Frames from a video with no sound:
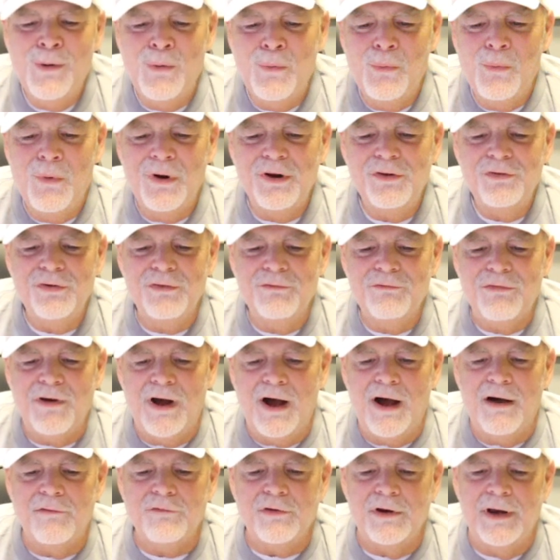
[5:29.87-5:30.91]
What is
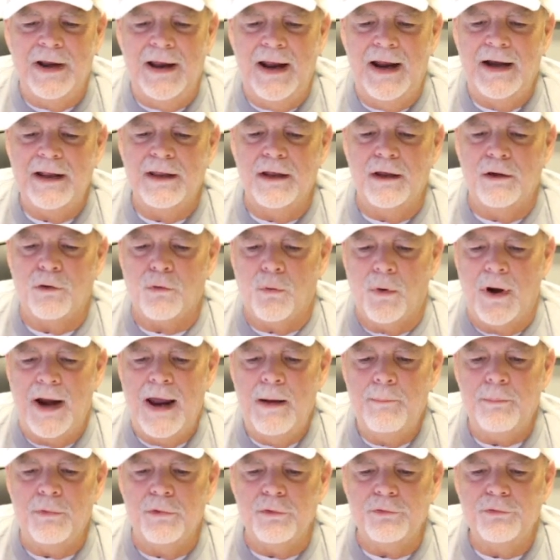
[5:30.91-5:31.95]
involved in adding a
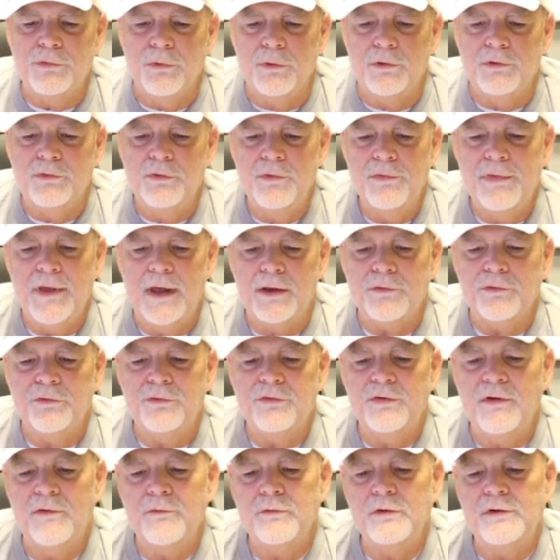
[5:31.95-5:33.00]
grapple to a
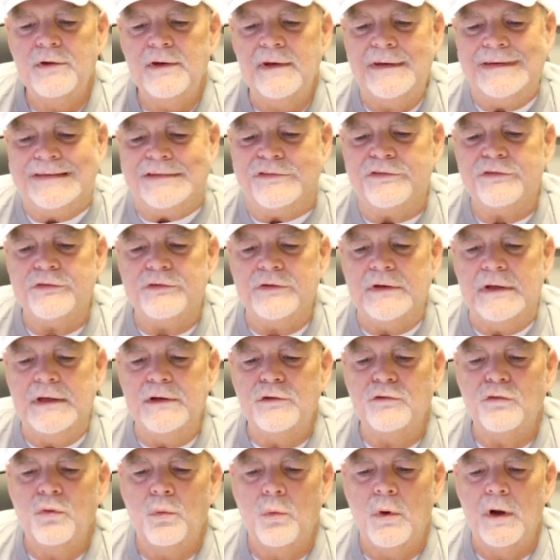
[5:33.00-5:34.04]
2017
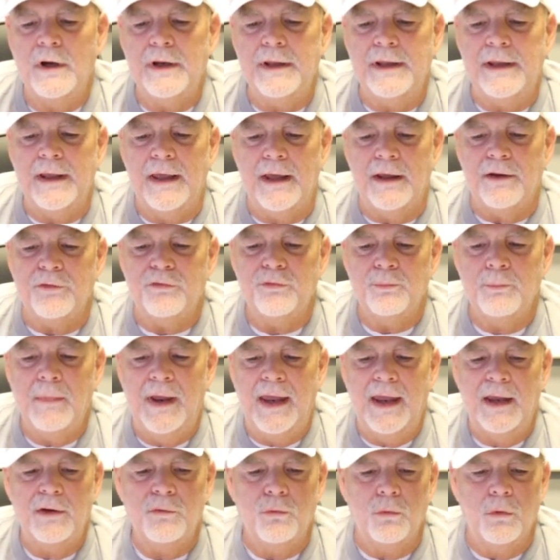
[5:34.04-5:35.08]
C20S
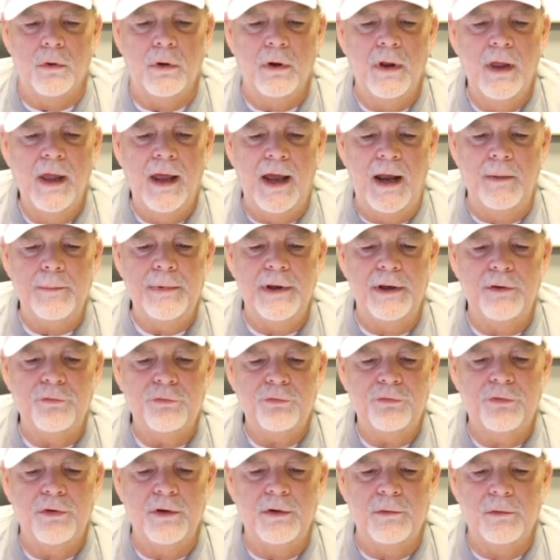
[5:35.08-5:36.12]
manual? I'd be
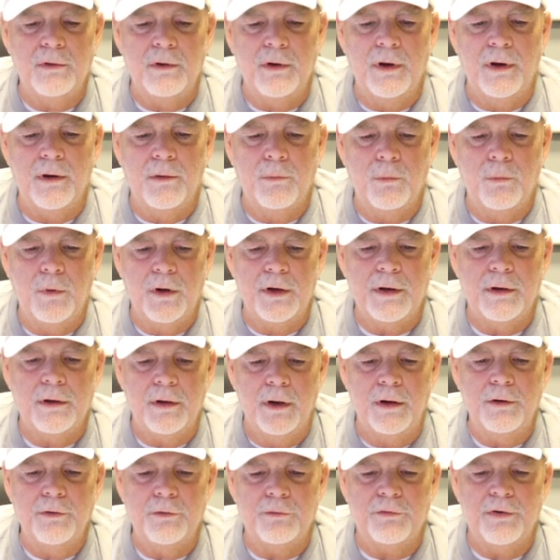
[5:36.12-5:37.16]
interested in what
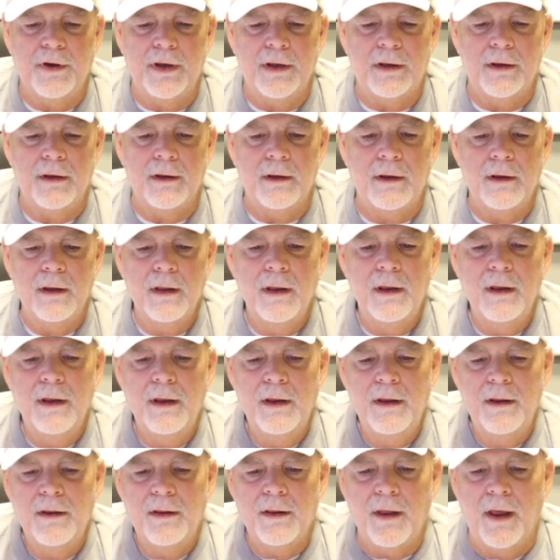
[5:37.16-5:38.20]
undertaking
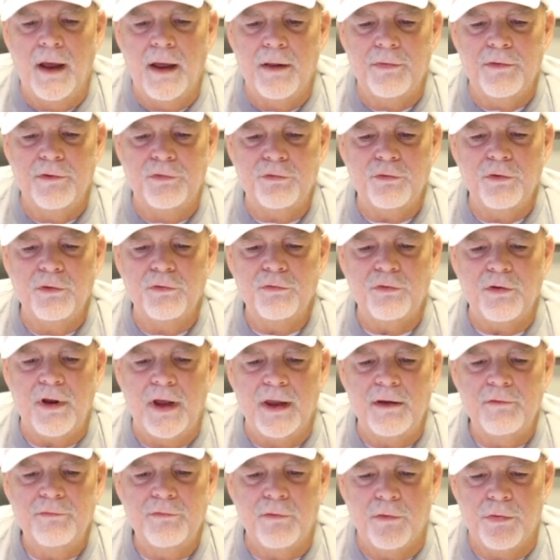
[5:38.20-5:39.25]
this looks
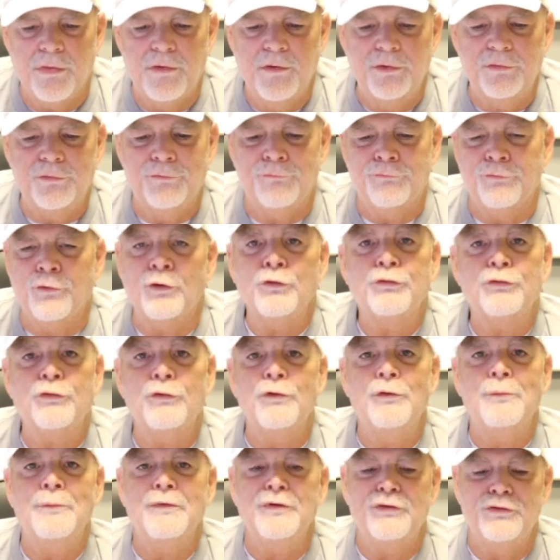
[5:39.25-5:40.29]
like for this
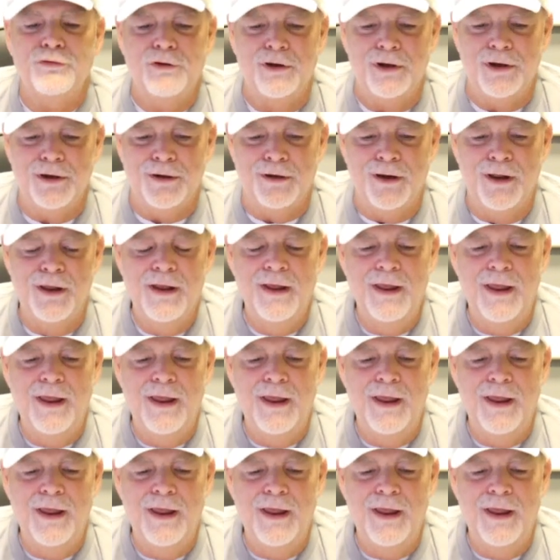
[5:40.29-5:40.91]
versatile machine.